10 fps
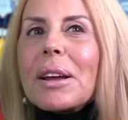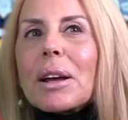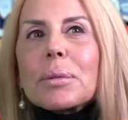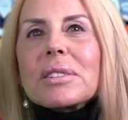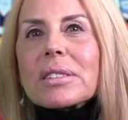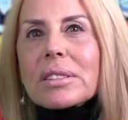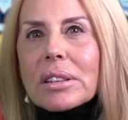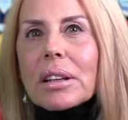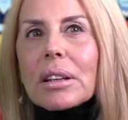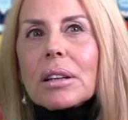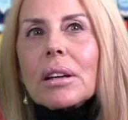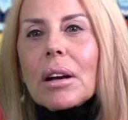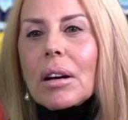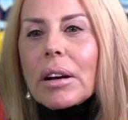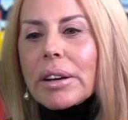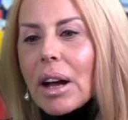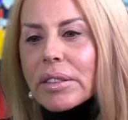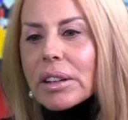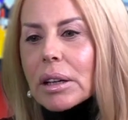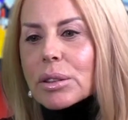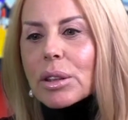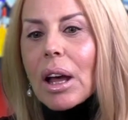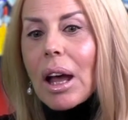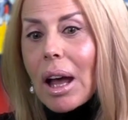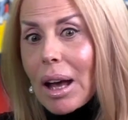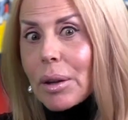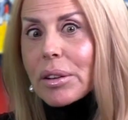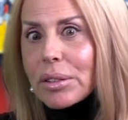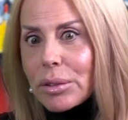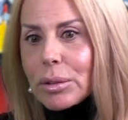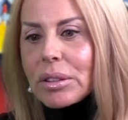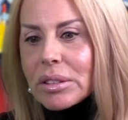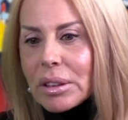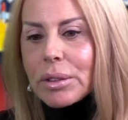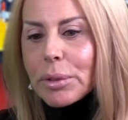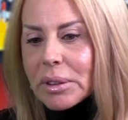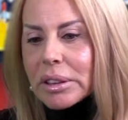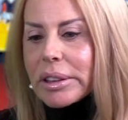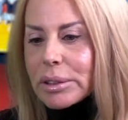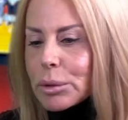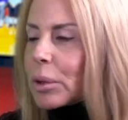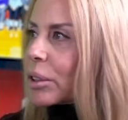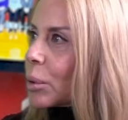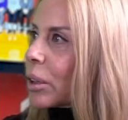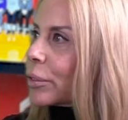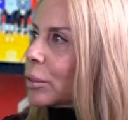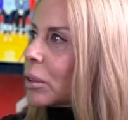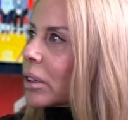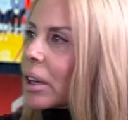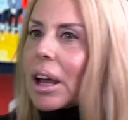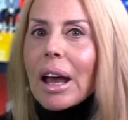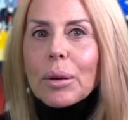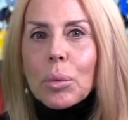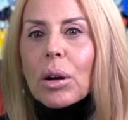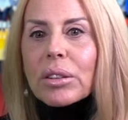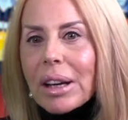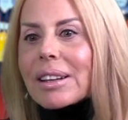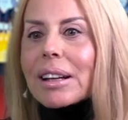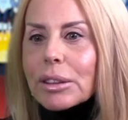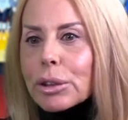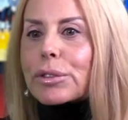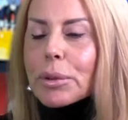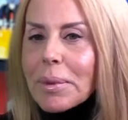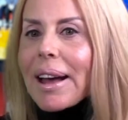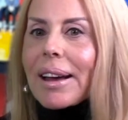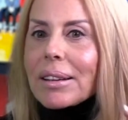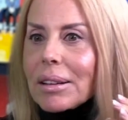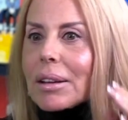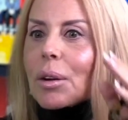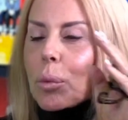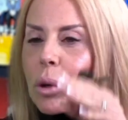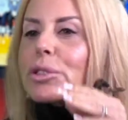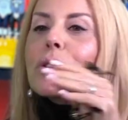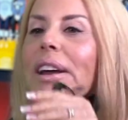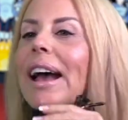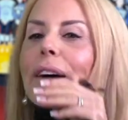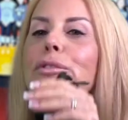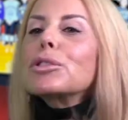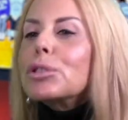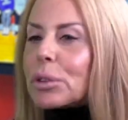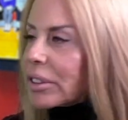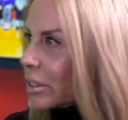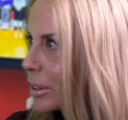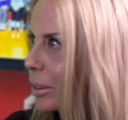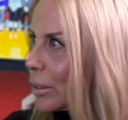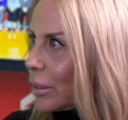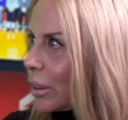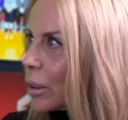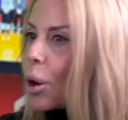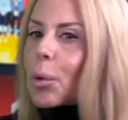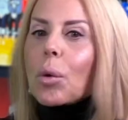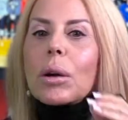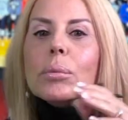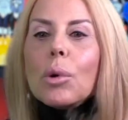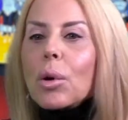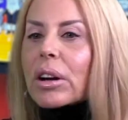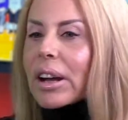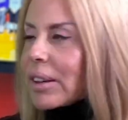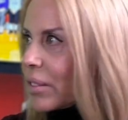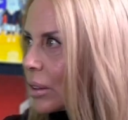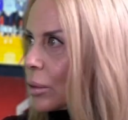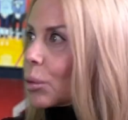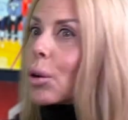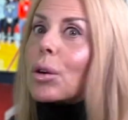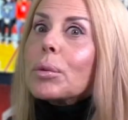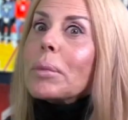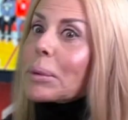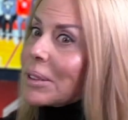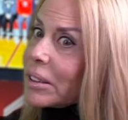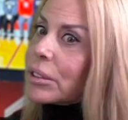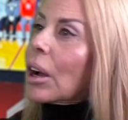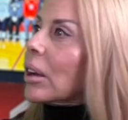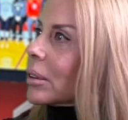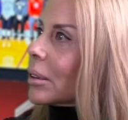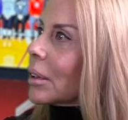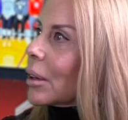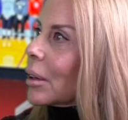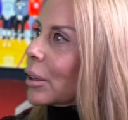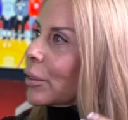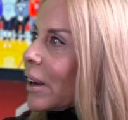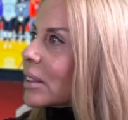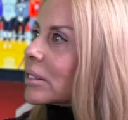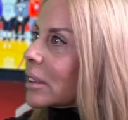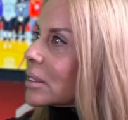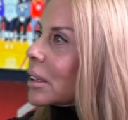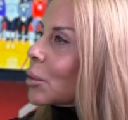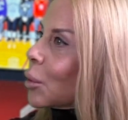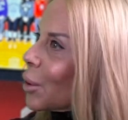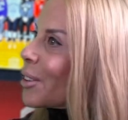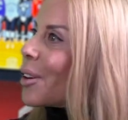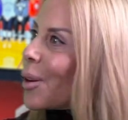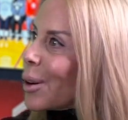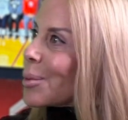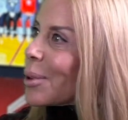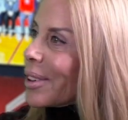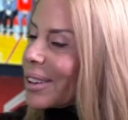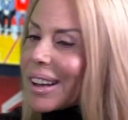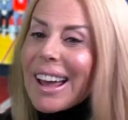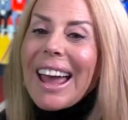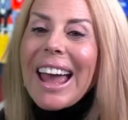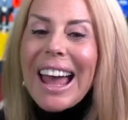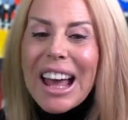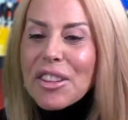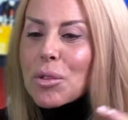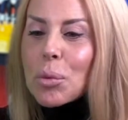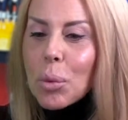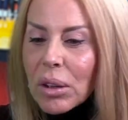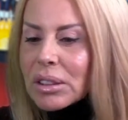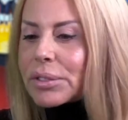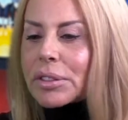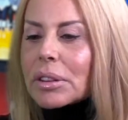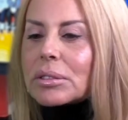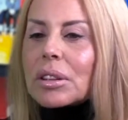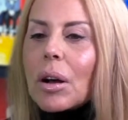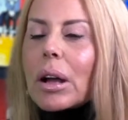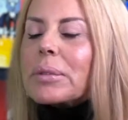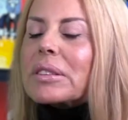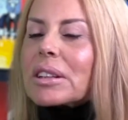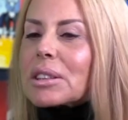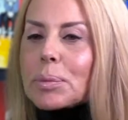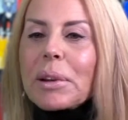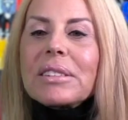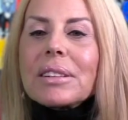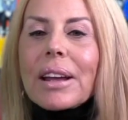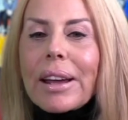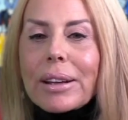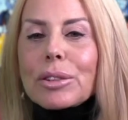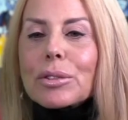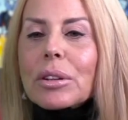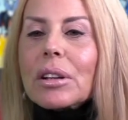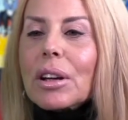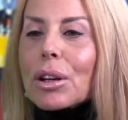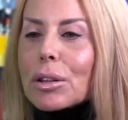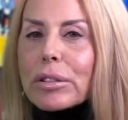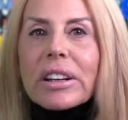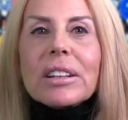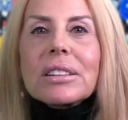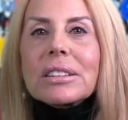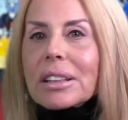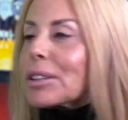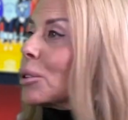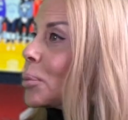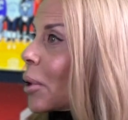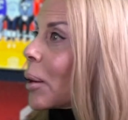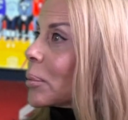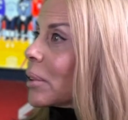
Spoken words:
be able to see on Naviance how the students did from the class of 2024 and what can they learn from that. What do they have to do in their senior year? What more can they do? Or maybe they're done. It validates that all the hard work and the wonderful time that they spent in extracurriculars here at Prep.